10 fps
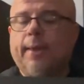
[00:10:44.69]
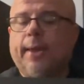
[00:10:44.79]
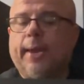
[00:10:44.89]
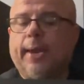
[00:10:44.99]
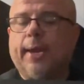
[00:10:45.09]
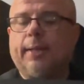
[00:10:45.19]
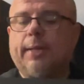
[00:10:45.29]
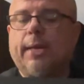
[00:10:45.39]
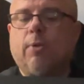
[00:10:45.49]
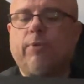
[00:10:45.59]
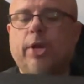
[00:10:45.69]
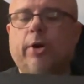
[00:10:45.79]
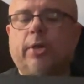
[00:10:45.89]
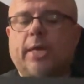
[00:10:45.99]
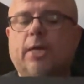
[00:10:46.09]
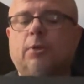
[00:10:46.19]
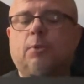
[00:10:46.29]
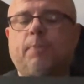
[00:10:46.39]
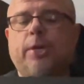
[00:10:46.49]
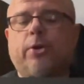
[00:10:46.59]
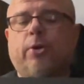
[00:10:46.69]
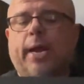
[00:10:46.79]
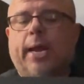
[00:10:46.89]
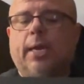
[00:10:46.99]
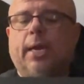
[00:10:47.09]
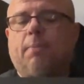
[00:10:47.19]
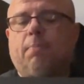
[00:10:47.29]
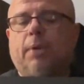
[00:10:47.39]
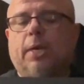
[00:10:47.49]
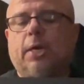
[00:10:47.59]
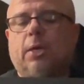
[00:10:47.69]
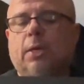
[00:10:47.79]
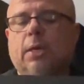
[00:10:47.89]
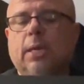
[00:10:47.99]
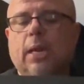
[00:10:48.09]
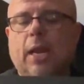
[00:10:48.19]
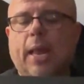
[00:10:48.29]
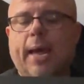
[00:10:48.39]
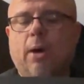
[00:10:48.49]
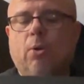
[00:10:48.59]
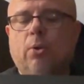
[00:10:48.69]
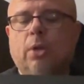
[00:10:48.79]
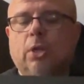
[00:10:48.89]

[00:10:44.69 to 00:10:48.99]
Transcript: And then over here it's got a speaker A and B loud.